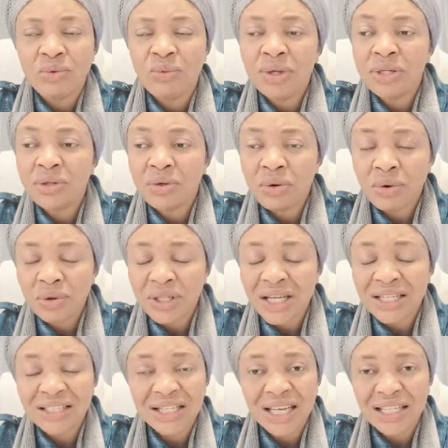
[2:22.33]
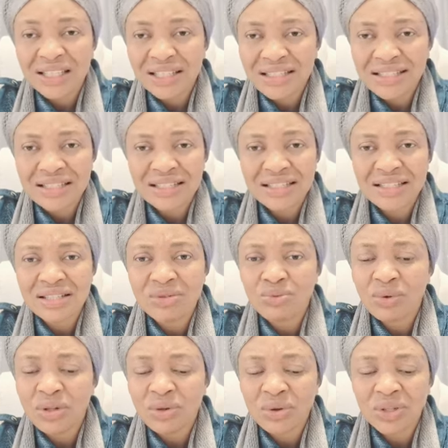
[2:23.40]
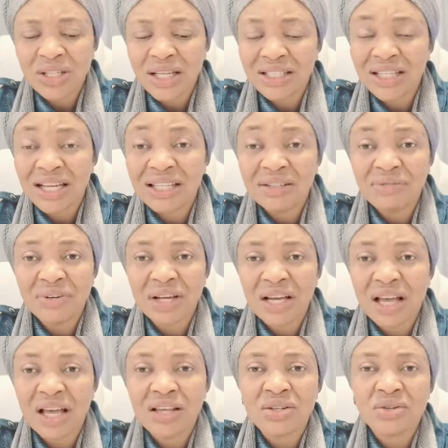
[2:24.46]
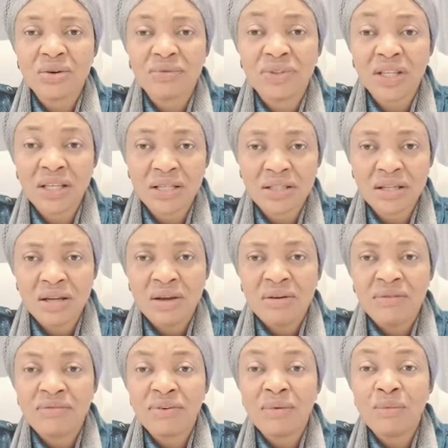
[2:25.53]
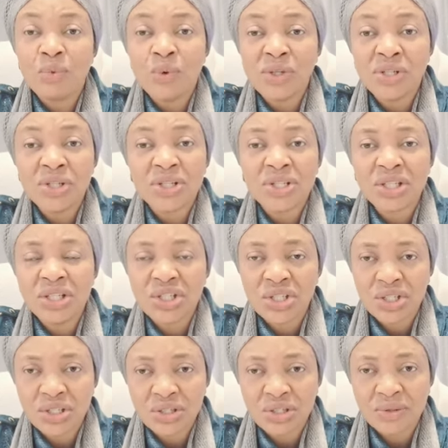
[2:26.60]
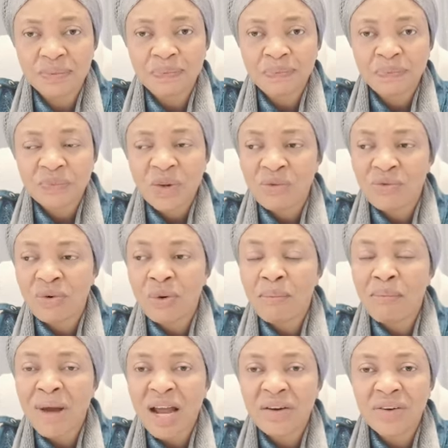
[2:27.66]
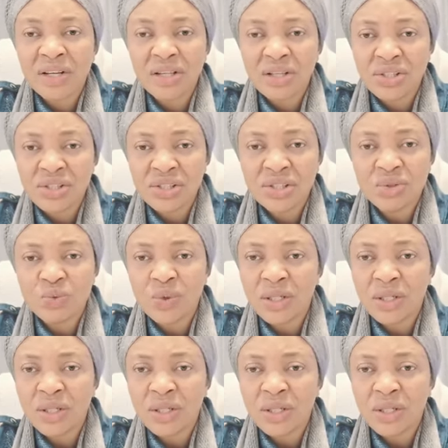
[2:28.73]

We know that they are diseases. We know that there are different kinds of things from witches' kitchens, from Marie kitchens.